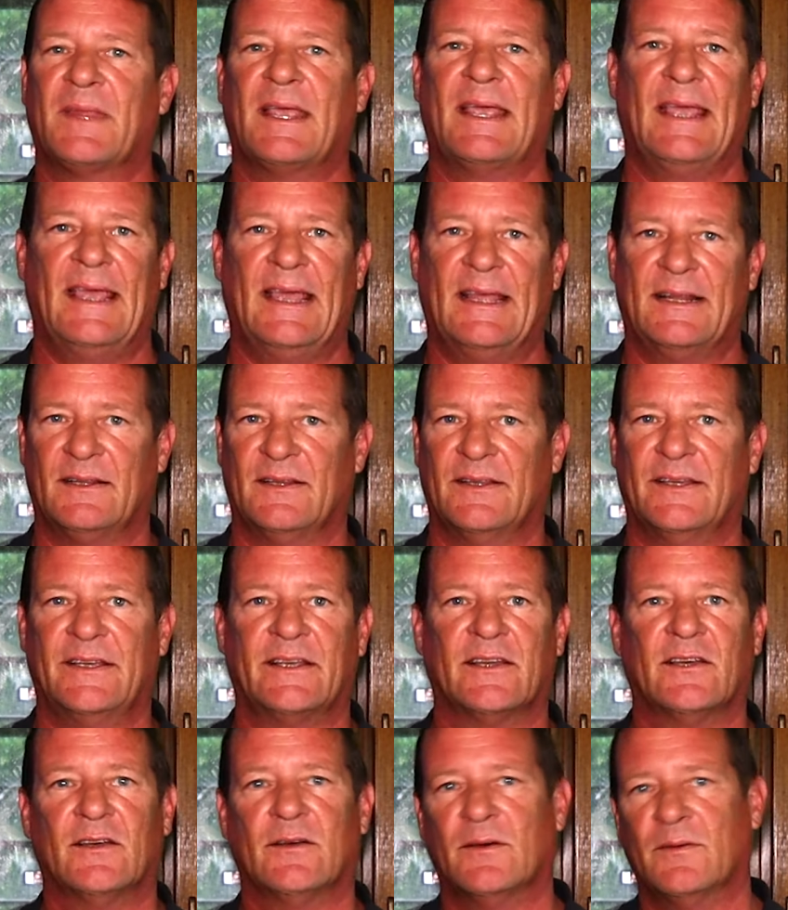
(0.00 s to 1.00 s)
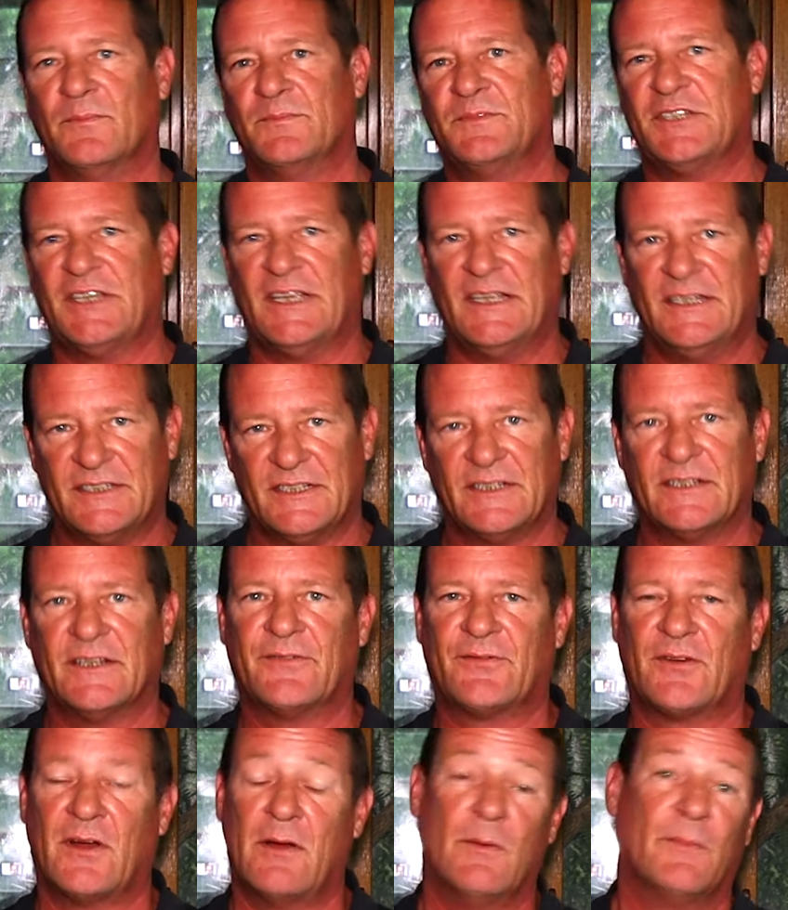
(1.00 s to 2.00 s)
handling them, changing
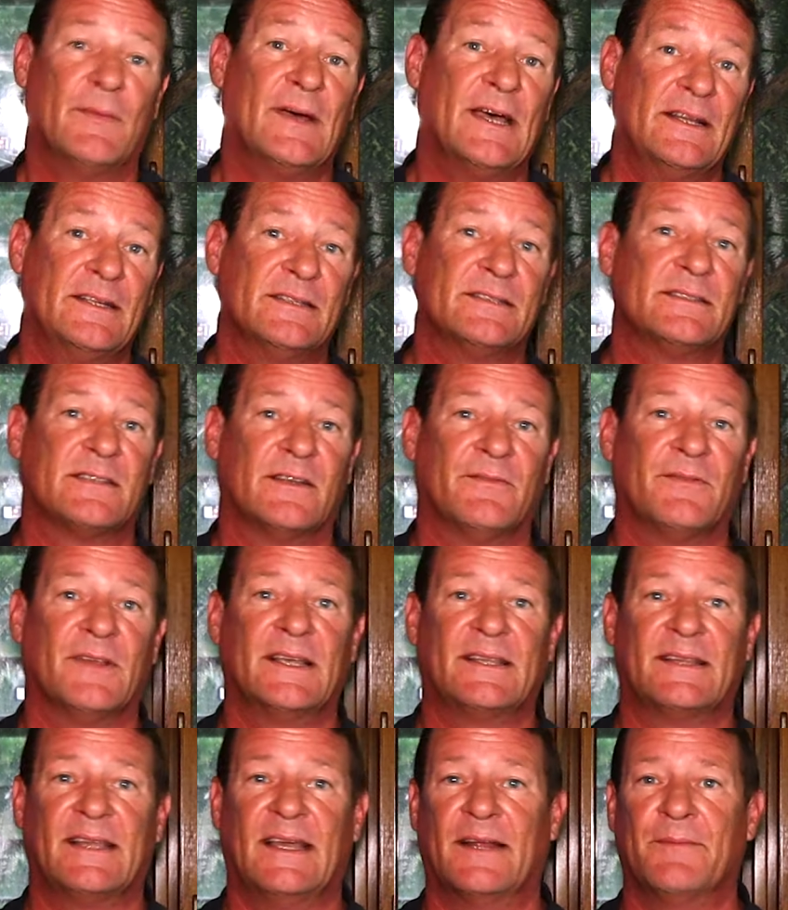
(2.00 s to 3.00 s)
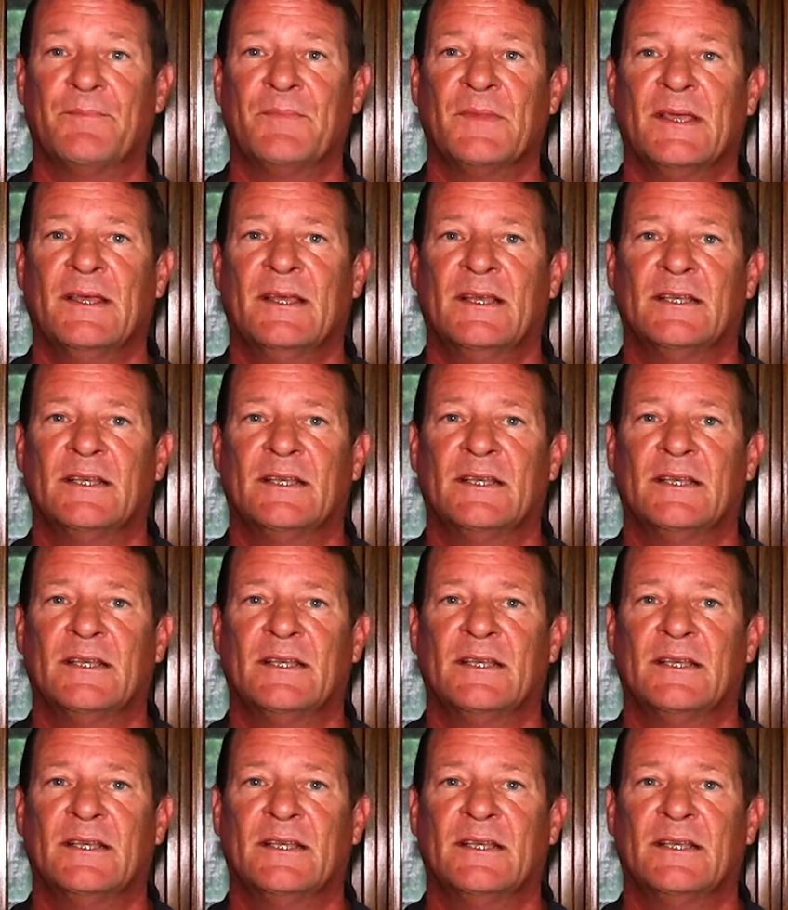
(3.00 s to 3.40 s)
their frame of mind and stuff like that.